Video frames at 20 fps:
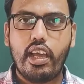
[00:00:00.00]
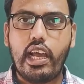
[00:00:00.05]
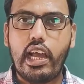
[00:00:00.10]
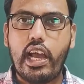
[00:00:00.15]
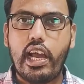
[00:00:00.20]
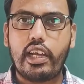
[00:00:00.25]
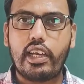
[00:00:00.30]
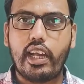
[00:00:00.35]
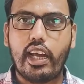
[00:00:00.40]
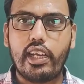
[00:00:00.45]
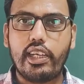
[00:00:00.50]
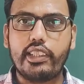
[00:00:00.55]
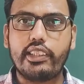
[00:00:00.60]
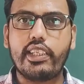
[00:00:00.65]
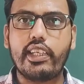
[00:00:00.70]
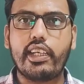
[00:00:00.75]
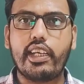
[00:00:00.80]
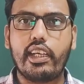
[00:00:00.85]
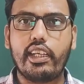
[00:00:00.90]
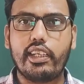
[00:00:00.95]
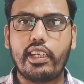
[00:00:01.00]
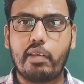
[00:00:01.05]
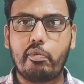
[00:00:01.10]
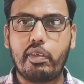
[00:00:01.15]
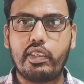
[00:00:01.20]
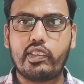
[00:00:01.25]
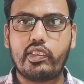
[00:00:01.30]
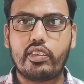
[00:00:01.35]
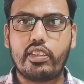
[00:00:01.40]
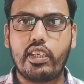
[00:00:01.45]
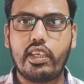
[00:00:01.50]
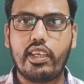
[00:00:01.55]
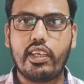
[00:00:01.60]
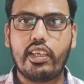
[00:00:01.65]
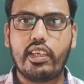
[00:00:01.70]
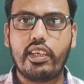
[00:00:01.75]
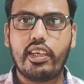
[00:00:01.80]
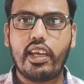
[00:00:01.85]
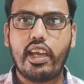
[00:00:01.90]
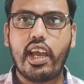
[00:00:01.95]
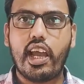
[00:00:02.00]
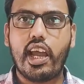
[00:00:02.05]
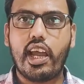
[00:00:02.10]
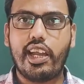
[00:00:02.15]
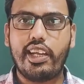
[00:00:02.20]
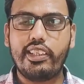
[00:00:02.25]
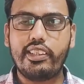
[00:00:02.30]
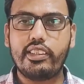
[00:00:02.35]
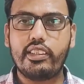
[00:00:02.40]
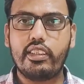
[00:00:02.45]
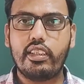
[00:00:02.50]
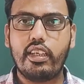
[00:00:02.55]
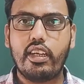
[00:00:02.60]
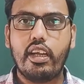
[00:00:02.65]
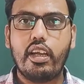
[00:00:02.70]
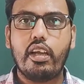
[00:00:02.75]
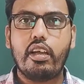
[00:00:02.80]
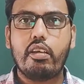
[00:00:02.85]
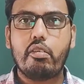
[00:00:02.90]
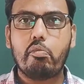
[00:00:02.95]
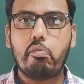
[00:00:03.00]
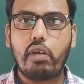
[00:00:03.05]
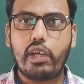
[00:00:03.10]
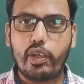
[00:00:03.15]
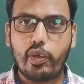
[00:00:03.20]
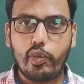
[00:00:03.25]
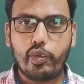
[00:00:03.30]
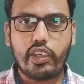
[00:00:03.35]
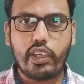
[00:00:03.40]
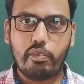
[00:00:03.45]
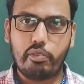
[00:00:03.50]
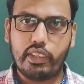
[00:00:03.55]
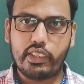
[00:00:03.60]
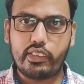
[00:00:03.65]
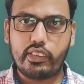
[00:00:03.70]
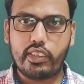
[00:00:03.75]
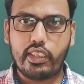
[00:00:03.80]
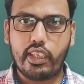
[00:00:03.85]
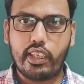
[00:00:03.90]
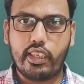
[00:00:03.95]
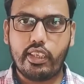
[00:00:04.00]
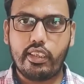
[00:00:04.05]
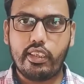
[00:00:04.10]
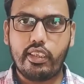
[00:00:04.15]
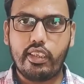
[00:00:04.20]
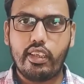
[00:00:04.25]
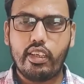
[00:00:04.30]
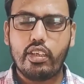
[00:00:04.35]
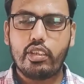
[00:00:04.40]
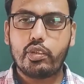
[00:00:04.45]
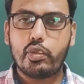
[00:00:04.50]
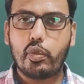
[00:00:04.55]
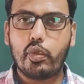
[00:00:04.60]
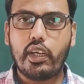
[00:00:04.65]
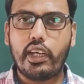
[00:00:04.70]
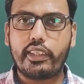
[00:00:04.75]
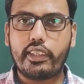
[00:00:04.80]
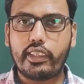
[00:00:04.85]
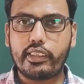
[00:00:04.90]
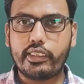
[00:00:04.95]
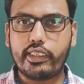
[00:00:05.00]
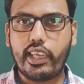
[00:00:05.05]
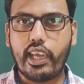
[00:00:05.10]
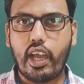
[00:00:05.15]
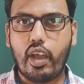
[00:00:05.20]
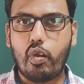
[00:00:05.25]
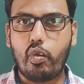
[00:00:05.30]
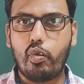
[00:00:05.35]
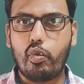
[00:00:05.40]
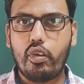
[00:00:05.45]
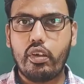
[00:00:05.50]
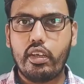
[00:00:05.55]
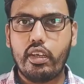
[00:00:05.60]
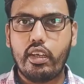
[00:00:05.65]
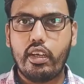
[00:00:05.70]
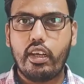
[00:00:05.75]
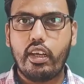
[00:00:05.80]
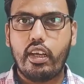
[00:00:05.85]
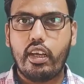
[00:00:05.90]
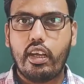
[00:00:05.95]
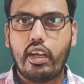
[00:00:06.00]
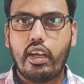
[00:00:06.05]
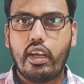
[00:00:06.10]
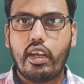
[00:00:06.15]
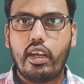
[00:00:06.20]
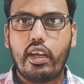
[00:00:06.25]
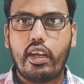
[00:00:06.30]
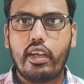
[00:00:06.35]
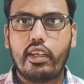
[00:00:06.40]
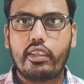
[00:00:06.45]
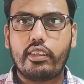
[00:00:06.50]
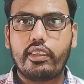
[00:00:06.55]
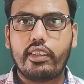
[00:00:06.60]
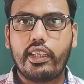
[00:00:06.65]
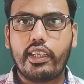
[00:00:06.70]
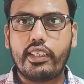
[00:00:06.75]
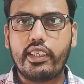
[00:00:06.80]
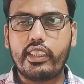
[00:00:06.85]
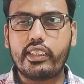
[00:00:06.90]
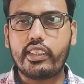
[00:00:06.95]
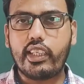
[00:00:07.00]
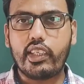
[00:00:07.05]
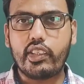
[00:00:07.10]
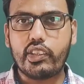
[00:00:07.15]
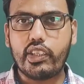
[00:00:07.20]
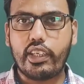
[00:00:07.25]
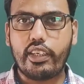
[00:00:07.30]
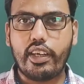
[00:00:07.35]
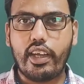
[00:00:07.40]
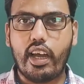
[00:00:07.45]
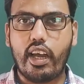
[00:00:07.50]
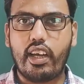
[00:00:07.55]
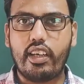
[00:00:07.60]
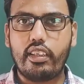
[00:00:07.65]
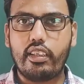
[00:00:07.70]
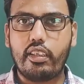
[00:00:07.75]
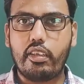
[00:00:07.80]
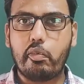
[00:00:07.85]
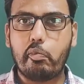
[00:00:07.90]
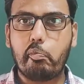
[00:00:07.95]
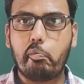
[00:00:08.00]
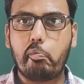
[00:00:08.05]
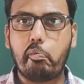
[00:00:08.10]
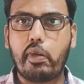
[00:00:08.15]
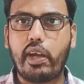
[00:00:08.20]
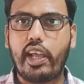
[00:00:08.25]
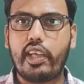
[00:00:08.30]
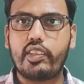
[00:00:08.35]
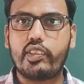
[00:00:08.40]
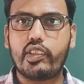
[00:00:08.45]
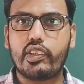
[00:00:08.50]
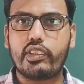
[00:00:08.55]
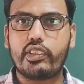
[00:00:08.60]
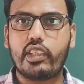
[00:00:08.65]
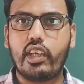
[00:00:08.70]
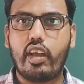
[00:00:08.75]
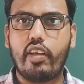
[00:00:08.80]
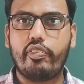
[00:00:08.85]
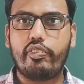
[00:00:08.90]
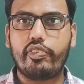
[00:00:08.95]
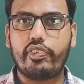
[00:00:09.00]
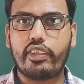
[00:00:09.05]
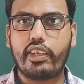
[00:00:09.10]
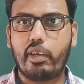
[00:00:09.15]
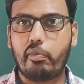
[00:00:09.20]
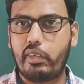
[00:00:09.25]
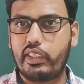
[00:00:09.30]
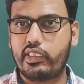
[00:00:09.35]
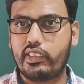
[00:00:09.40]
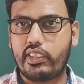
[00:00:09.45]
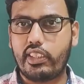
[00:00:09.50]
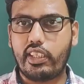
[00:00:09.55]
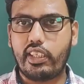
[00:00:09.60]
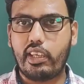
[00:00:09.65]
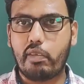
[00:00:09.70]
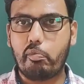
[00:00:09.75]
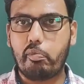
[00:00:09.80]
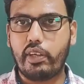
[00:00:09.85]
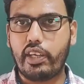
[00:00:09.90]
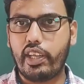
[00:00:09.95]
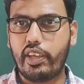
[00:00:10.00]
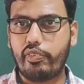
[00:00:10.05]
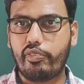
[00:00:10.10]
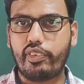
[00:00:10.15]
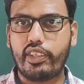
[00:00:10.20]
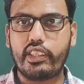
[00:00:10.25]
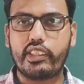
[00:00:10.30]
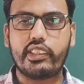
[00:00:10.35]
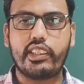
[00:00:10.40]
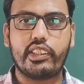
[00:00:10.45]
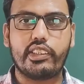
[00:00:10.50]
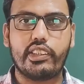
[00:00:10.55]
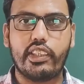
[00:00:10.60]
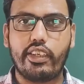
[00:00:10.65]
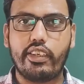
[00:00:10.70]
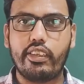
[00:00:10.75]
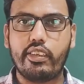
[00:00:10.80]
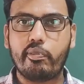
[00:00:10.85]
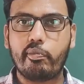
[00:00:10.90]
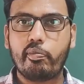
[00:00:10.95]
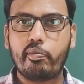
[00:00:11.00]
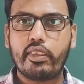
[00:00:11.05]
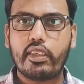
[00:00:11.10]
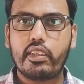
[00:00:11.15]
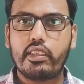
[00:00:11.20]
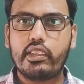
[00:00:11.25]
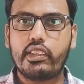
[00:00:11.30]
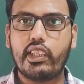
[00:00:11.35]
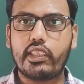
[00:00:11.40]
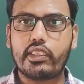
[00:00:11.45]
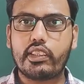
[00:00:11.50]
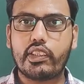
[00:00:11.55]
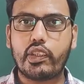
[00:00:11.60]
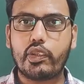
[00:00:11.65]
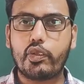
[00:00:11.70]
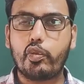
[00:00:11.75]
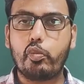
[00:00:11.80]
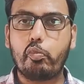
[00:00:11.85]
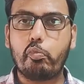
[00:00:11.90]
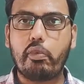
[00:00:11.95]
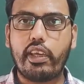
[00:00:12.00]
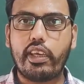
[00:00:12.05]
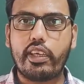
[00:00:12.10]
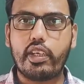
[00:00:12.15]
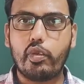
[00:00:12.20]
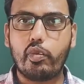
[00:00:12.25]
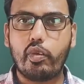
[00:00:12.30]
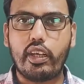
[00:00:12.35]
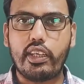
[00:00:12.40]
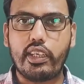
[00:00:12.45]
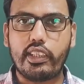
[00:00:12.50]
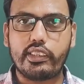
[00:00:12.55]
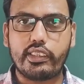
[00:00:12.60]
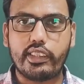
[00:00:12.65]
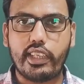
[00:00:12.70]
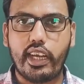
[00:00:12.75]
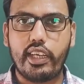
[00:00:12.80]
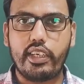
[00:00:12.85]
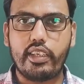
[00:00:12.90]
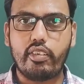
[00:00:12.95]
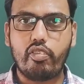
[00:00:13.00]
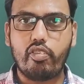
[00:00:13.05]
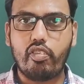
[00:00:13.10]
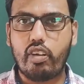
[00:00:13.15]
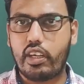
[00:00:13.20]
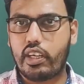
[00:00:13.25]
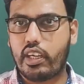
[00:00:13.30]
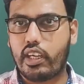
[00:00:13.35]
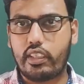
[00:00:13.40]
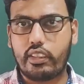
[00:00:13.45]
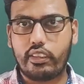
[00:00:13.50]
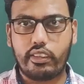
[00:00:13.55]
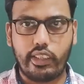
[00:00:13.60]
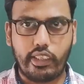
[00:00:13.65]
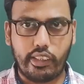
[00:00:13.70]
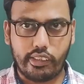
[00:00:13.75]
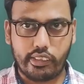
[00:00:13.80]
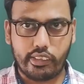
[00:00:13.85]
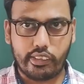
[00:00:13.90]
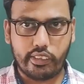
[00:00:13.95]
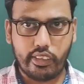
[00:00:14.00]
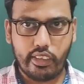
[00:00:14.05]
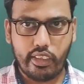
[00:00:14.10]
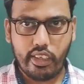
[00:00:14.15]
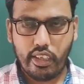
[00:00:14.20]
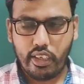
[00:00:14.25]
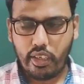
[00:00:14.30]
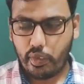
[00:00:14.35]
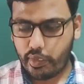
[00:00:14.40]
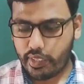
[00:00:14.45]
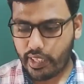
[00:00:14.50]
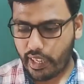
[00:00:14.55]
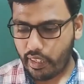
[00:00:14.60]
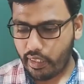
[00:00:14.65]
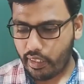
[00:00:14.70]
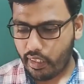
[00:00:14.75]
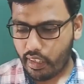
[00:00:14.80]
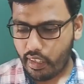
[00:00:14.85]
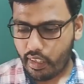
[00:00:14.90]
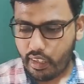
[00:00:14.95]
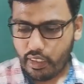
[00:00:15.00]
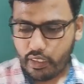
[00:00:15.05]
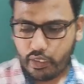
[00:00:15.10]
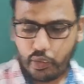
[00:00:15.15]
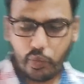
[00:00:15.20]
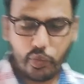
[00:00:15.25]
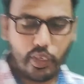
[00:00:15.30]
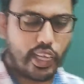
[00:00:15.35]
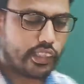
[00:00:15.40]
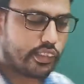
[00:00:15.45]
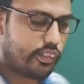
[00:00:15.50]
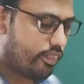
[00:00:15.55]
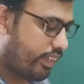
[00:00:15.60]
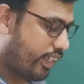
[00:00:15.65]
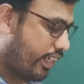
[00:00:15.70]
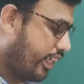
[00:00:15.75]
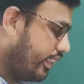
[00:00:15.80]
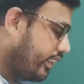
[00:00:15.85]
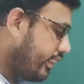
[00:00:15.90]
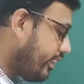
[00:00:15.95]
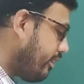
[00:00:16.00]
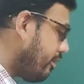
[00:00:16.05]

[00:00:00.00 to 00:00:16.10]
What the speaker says: analytical chemistry and biochemistry. So let us have the discussion on branches of chemistry, a brief discussion just to make you understand what are these. Okay. So next one is